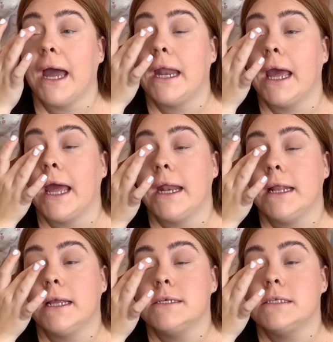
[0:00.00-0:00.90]
it in, and
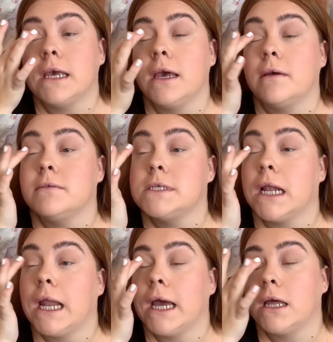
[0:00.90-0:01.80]
this gives
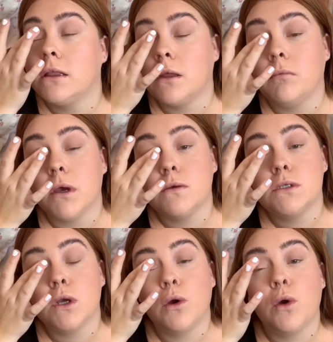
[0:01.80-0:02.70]
like the
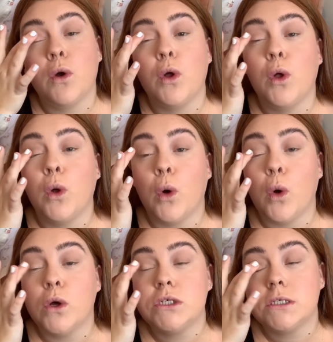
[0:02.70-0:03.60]
most
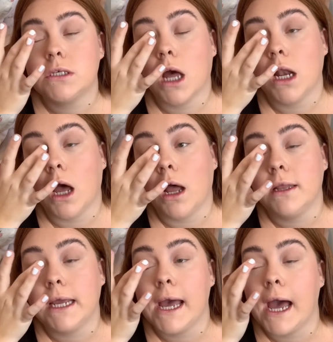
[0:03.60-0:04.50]
gorgeous colour on
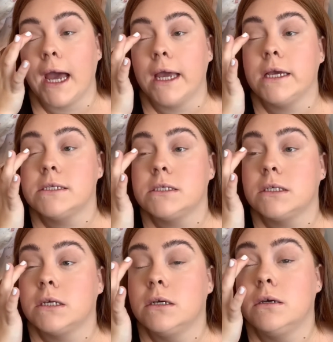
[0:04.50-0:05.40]
the eyes.
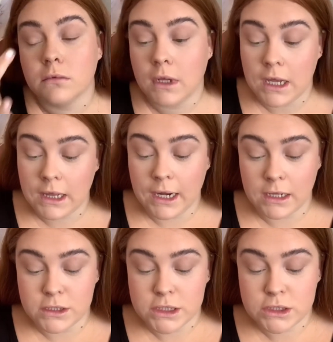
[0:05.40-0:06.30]
And then I'll
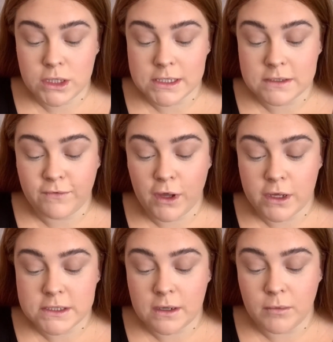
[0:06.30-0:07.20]
just transfer
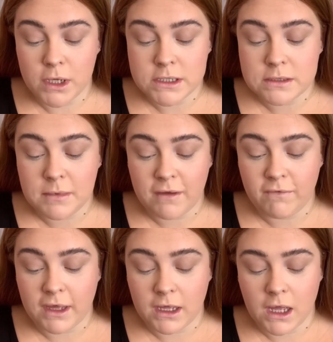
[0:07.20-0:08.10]
some onto my finger.